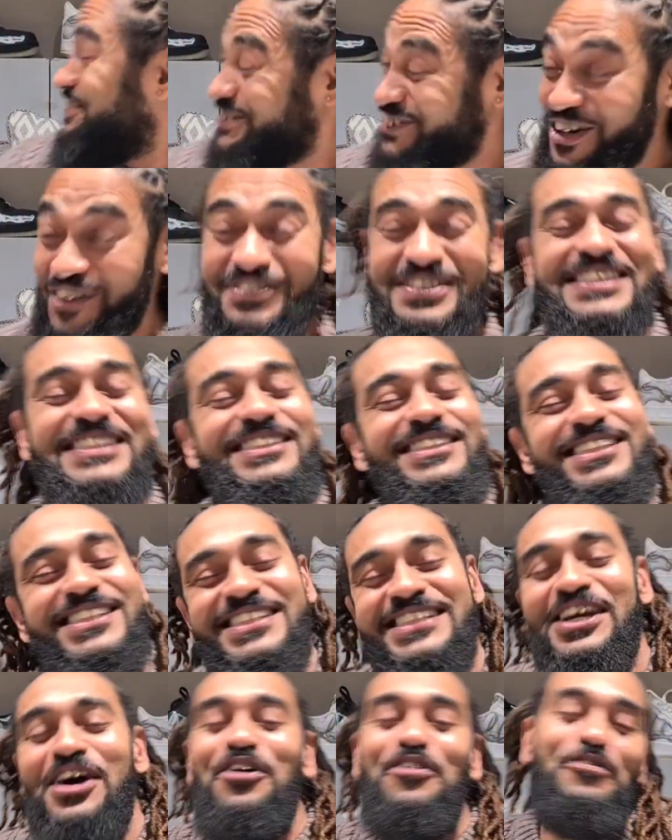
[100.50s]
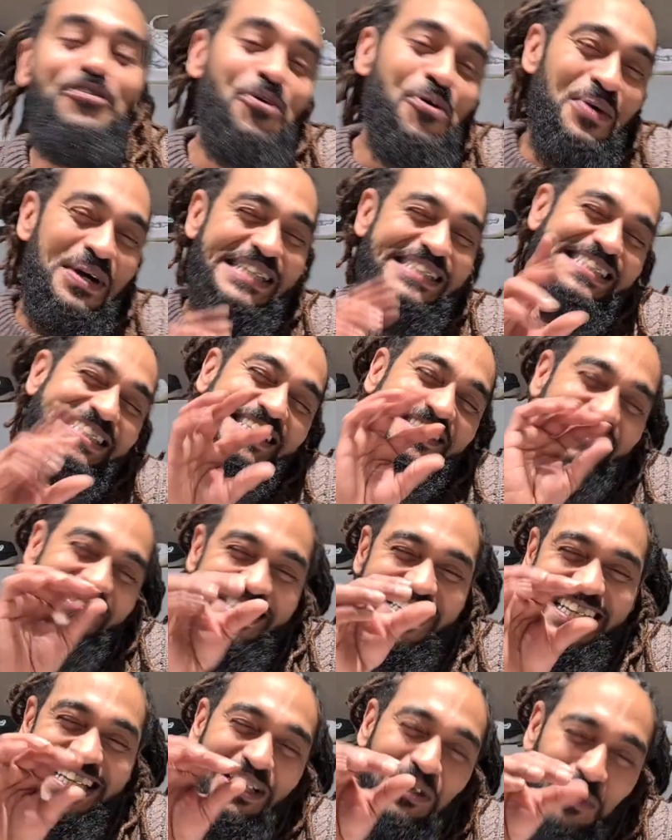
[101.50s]
Obviously the shelf always gives a
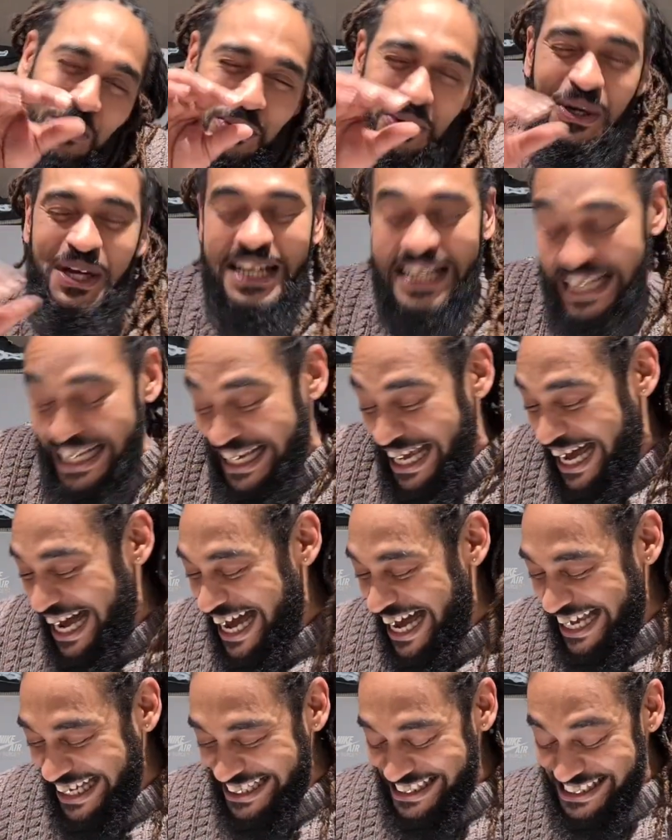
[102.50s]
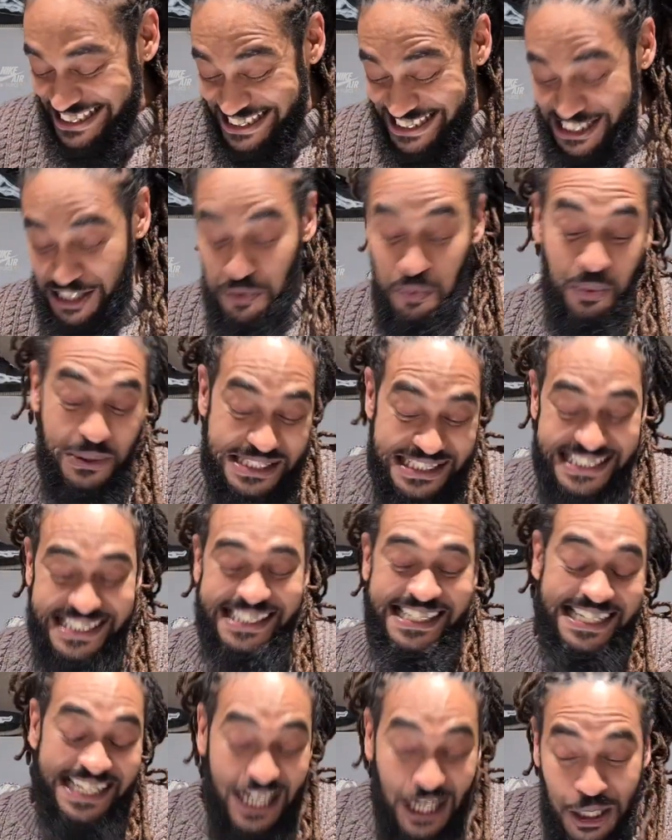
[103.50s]
little incy
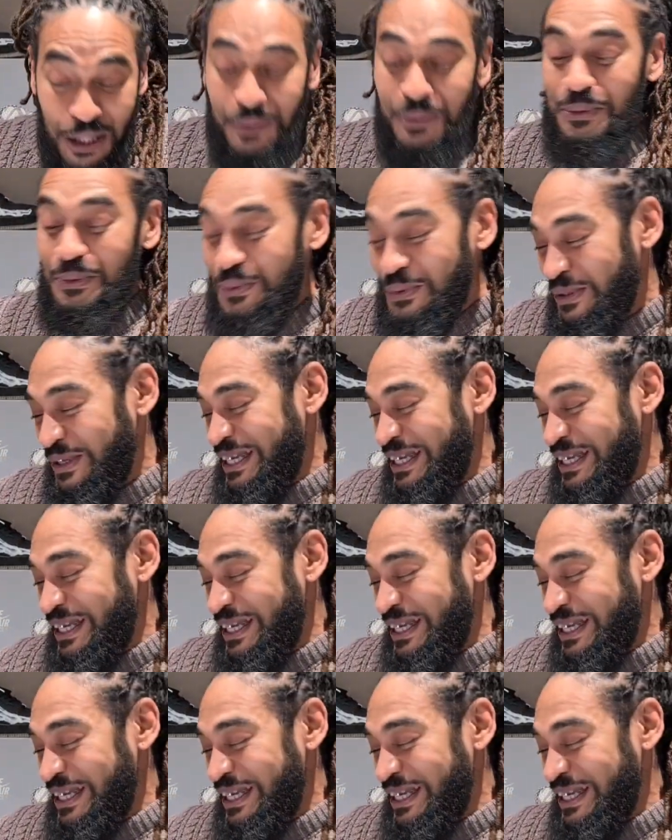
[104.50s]
wincy clue.